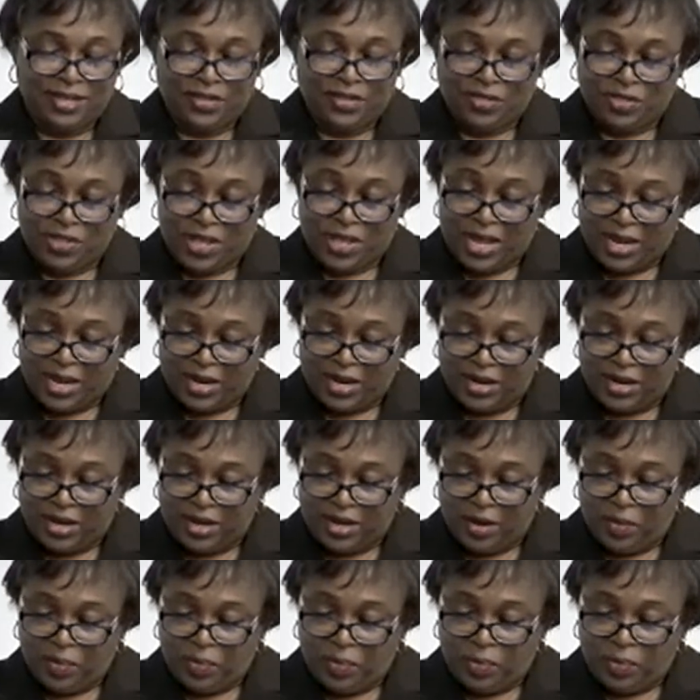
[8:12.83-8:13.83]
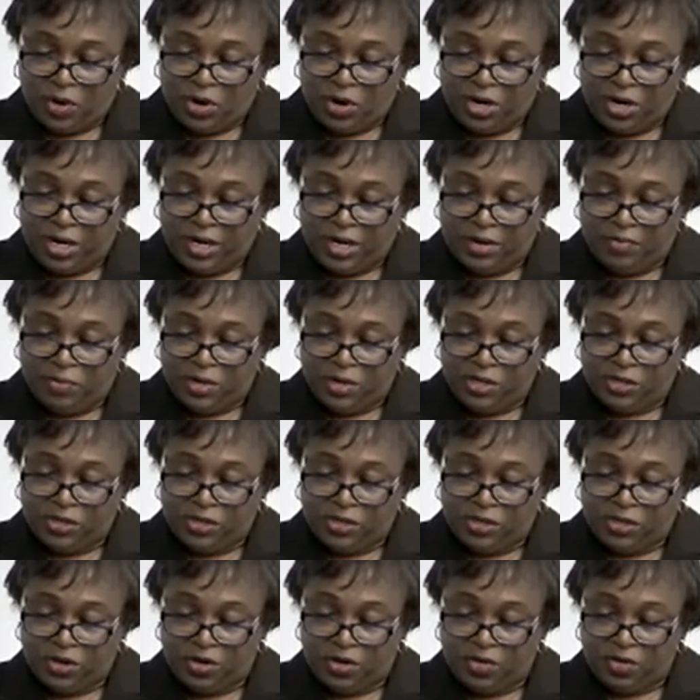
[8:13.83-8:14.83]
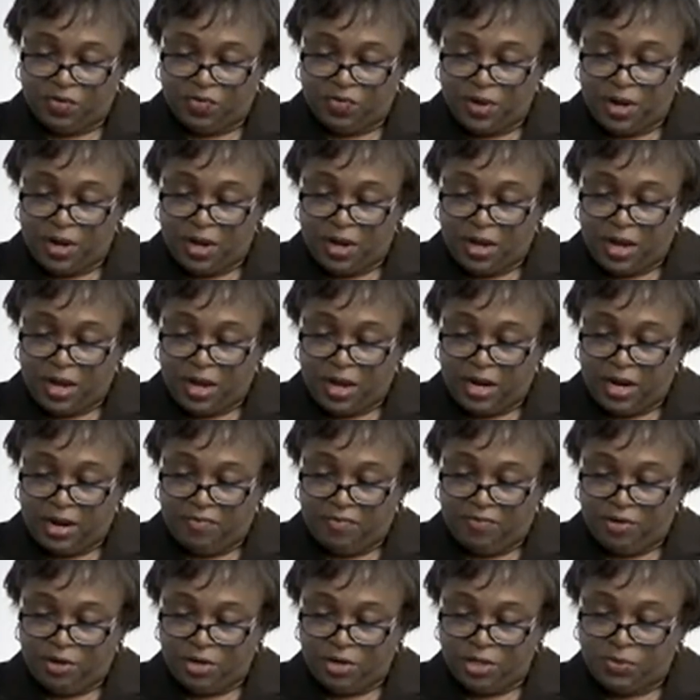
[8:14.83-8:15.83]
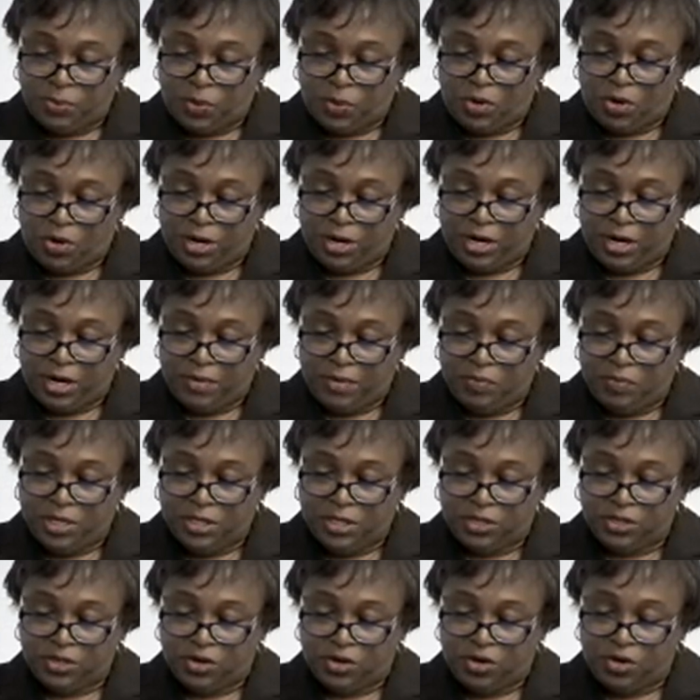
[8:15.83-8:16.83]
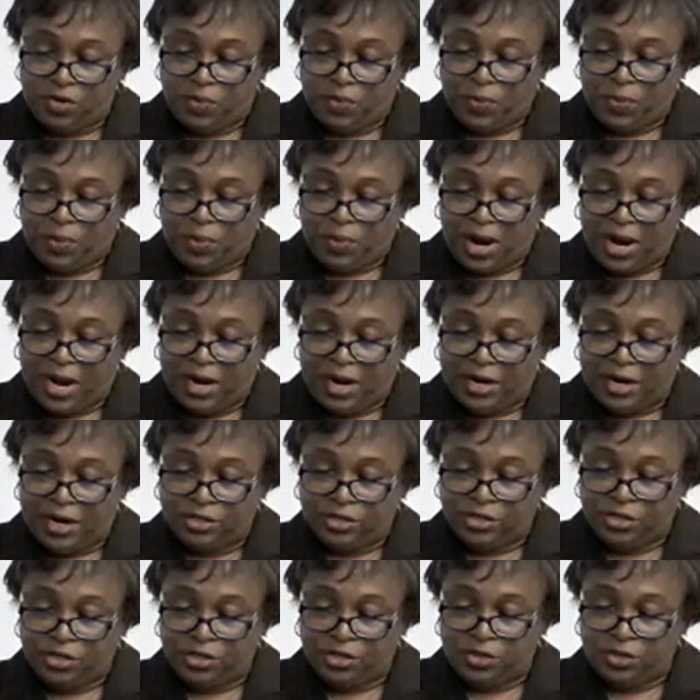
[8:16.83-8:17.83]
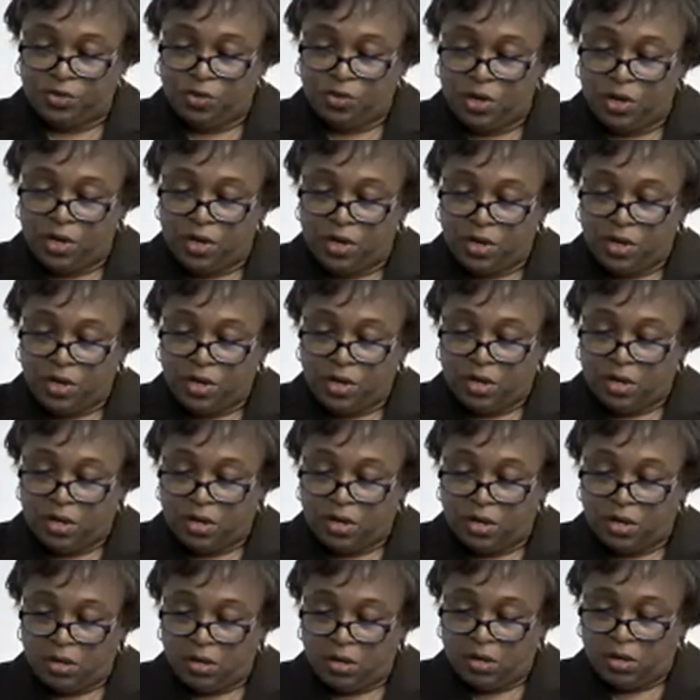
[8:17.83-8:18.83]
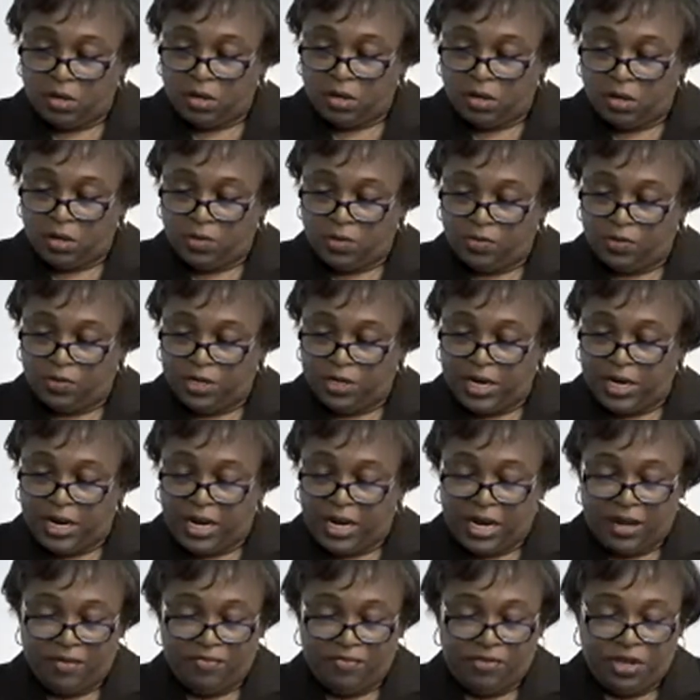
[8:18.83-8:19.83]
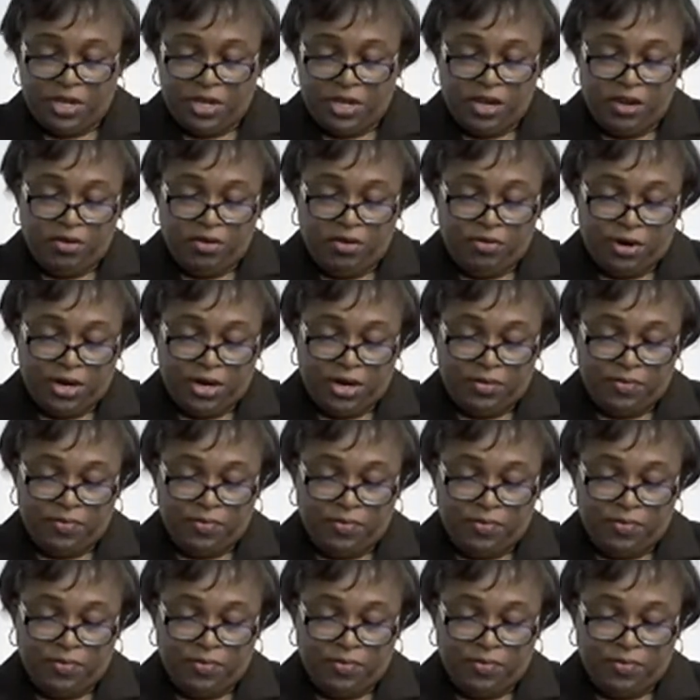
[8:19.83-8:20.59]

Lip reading: that a party can be served, an adverse party can be served prior to the day of the hearing.